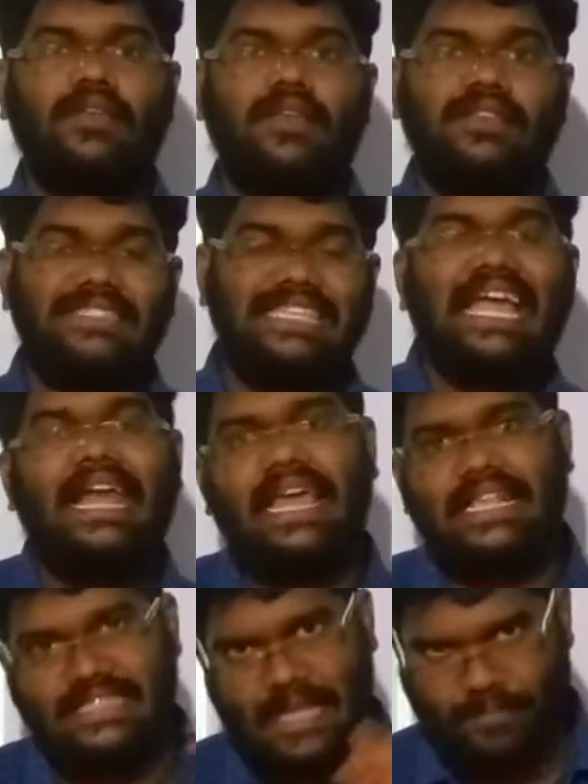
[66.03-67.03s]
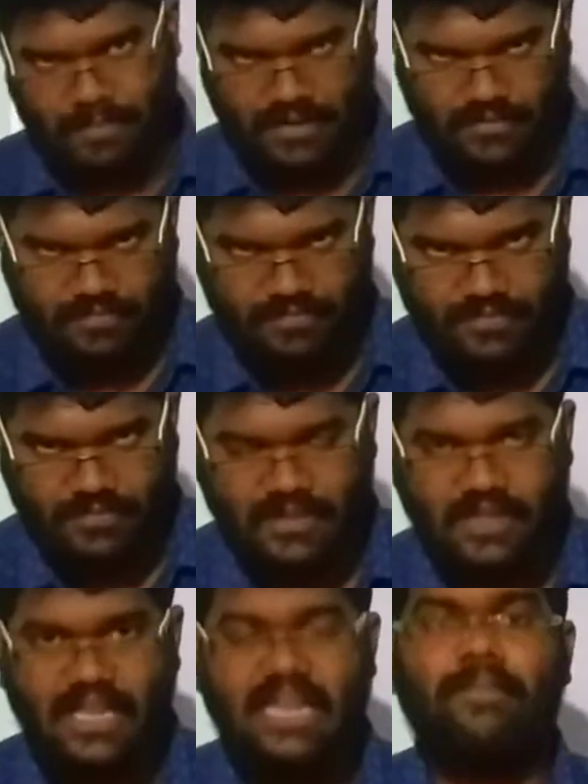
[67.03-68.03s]
Second example,
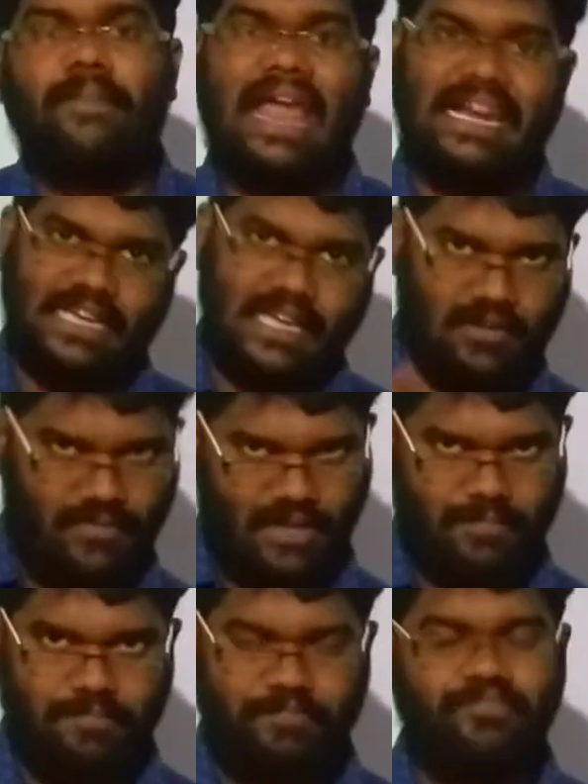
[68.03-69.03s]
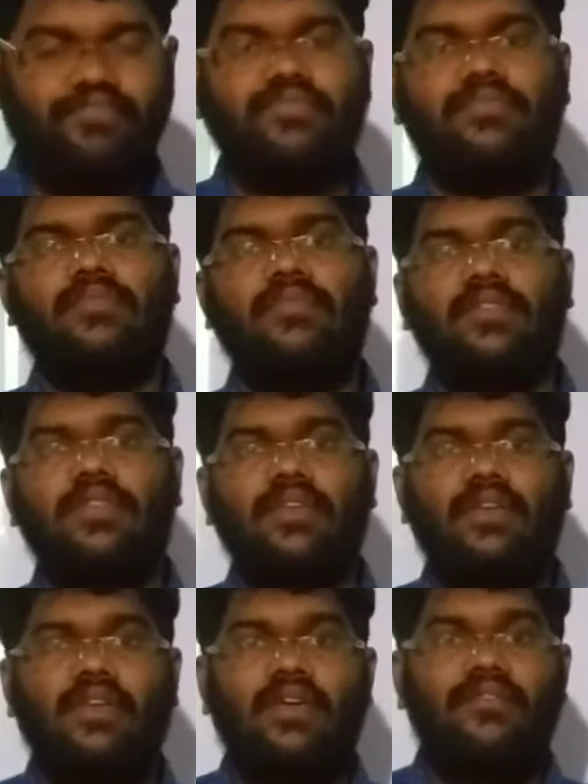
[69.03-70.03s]
in a practical way,
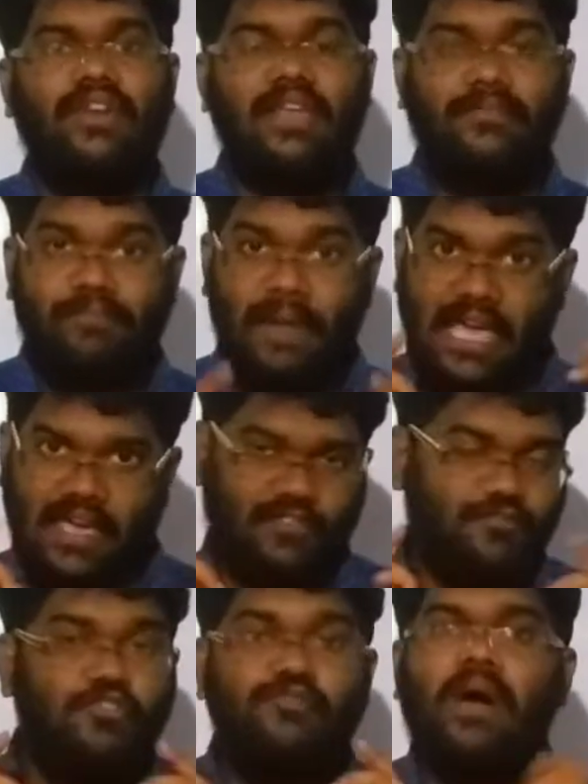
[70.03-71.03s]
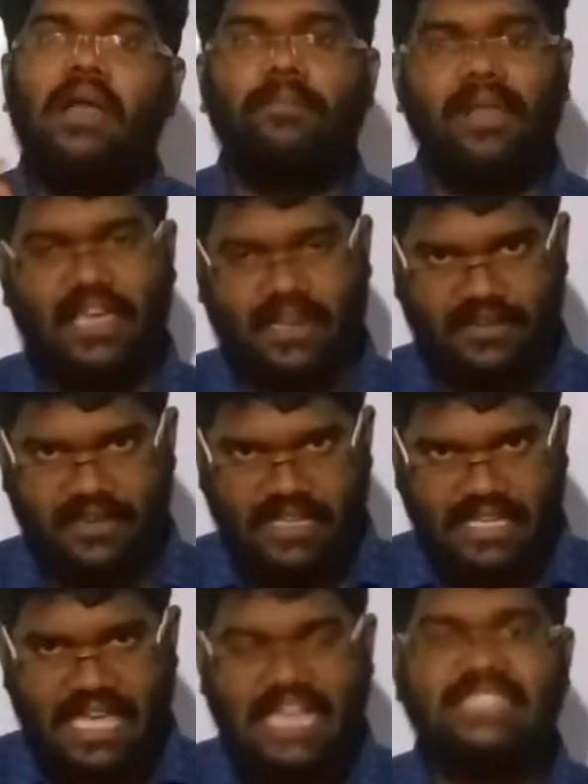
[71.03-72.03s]
when a football player
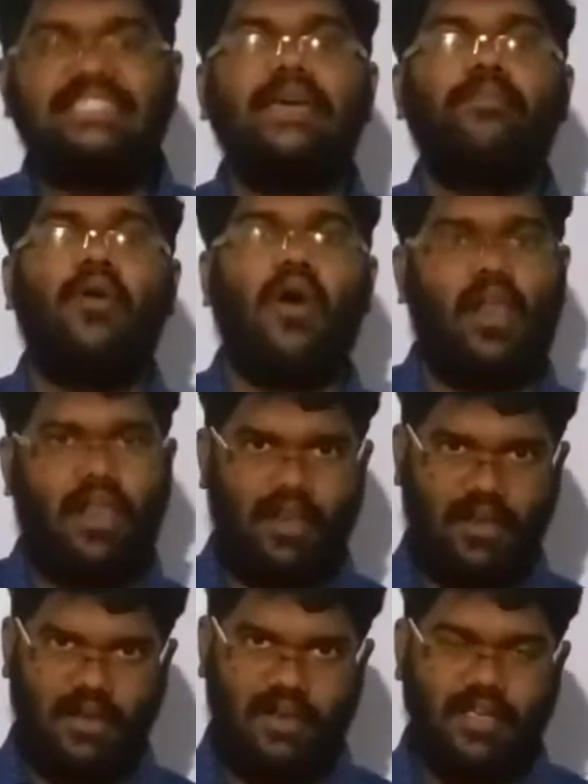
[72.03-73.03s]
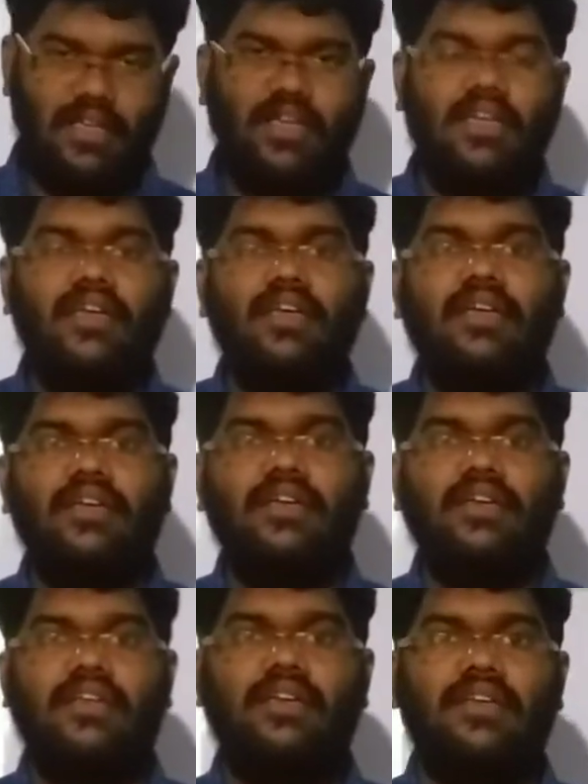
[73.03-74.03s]
kicks a ball
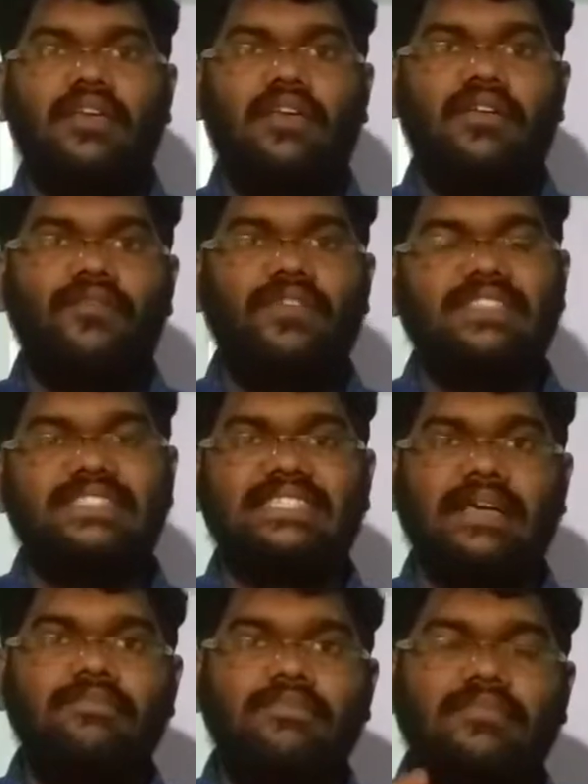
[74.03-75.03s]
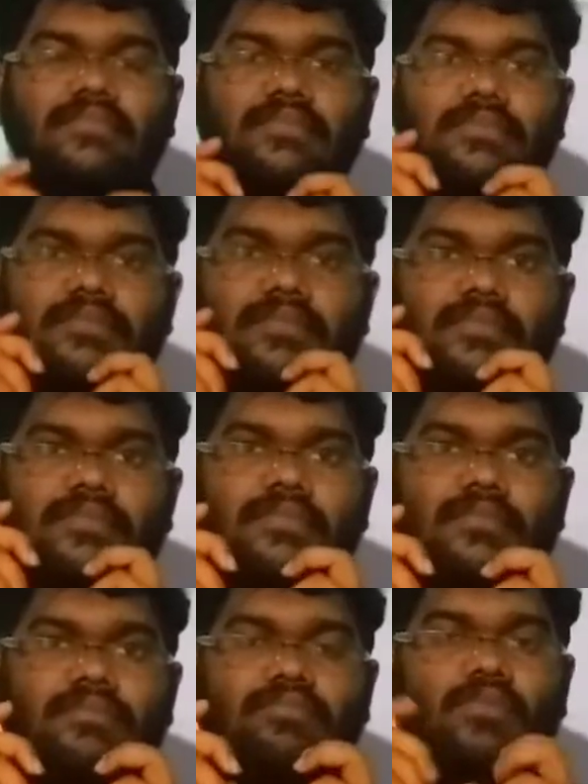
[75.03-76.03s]
with some
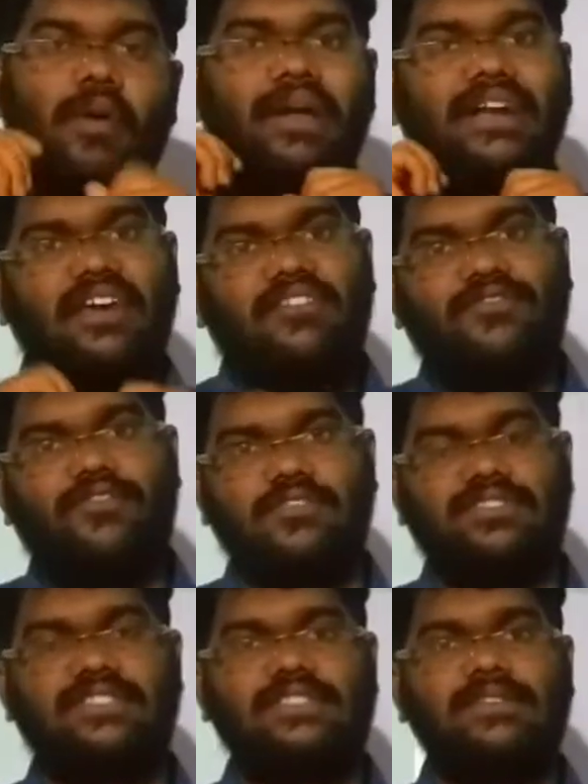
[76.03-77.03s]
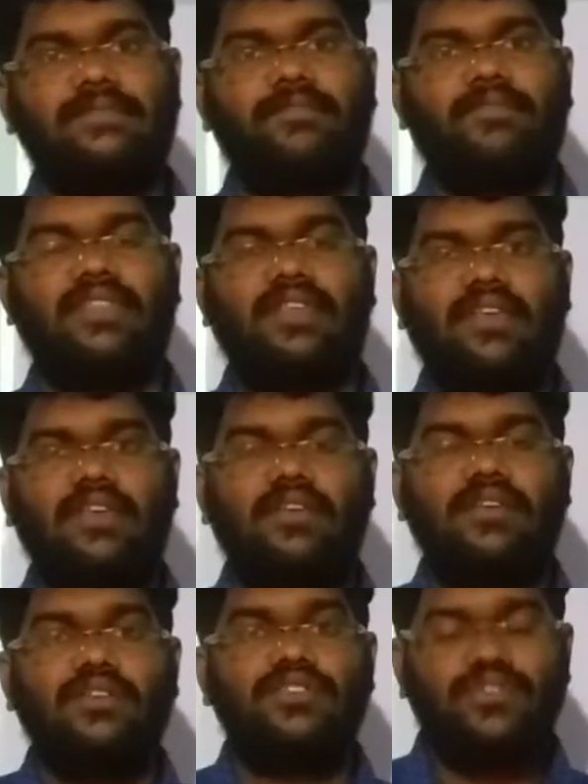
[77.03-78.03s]
moment of force,
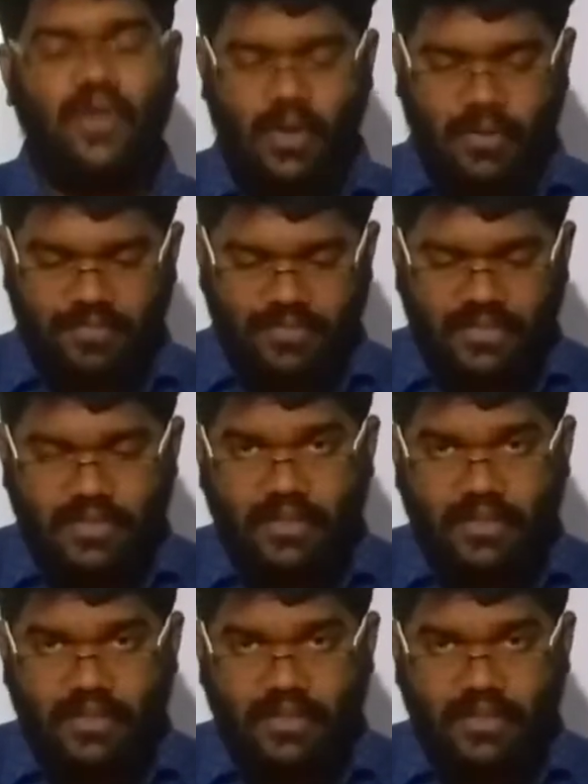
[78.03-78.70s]
so